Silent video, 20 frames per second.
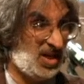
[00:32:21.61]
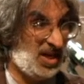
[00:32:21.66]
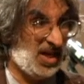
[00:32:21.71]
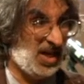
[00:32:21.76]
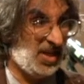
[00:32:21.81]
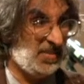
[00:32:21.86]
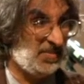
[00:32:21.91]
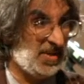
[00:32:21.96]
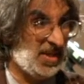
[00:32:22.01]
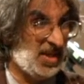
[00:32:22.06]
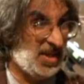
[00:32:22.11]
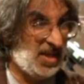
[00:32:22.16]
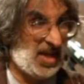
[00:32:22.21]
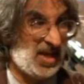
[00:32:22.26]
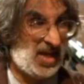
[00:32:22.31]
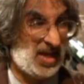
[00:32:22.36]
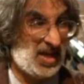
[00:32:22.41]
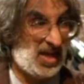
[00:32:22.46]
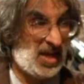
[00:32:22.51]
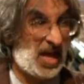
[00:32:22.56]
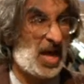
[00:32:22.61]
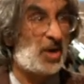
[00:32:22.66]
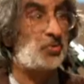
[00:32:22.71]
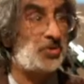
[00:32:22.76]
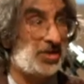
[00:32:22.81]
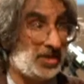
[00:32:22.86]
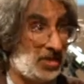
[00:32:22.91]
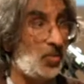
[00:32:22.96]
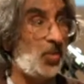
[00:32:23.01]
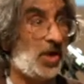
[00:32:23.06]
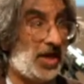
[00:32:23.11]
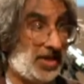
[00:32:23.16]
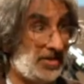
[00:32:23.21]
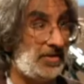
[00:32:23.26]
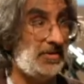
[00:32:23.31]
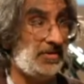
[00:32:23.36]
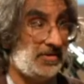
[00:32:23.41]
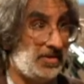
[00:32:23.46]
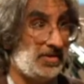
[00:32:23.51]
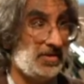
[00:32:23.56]
um, uh, a real
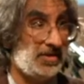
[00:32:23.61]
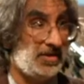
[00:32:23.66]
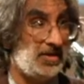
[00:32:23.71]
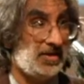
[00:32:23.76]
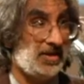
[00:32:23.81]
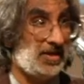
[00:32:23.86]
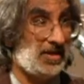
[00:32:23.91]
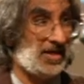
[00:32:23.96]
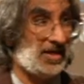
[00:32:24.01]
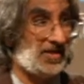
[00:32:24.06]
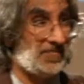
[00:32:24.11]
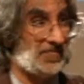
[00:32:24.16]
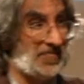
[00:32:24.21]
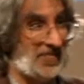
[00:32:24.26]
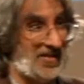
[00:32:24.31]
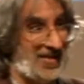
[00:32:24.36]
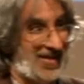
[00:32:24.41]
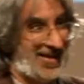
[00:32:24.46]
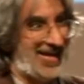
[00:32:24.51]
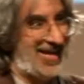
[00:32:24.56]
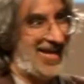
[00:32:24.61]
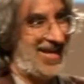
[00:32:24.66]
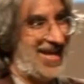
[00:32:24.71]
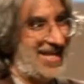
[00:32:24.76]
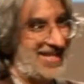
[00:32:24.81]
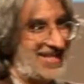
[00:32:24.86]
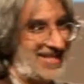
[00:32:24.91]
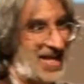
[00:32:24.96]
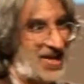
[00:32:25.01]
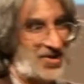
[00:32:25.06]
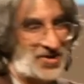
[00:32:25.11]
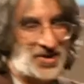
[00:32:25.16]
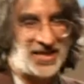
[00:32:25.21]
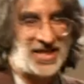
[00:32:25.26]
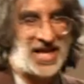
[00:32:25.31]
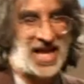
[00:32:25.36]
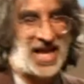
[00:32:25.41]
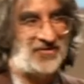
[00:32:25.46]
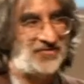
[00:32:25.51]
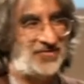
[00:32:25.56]
one. Um, uh, as
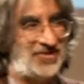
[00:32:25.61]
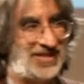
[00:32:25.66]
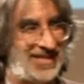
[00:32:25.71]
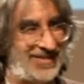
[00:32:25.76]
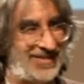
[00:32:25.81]
Saturday Night